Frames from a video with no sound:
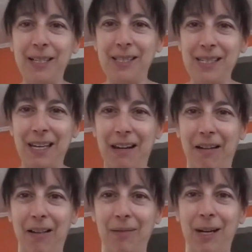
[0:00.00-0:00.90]
his
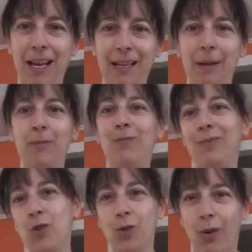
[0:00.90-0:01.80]
tail. I mean, I'm
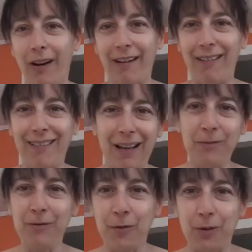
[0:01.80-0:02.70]
short.
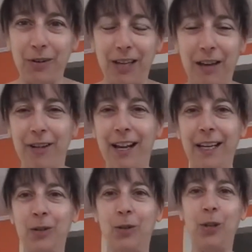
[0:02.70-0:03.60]
I'm 4'11". I
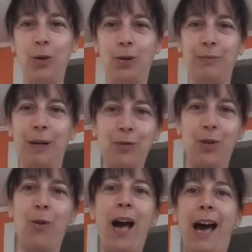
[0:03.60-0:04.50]
can only hold him up
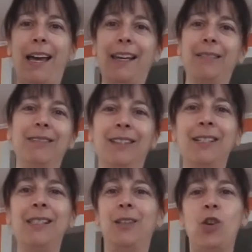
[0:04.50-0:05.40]
so high, and
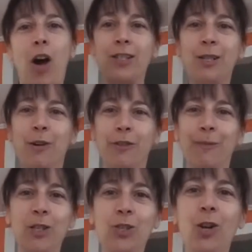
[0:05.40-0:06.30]
unless I toss him over
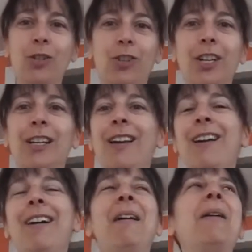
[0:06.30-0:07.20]
my shoulder.
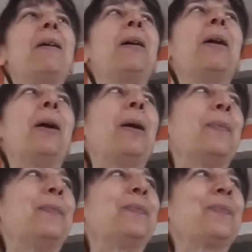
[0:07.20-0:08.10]

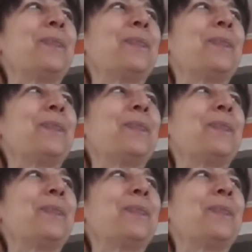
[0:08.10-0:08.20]
Um,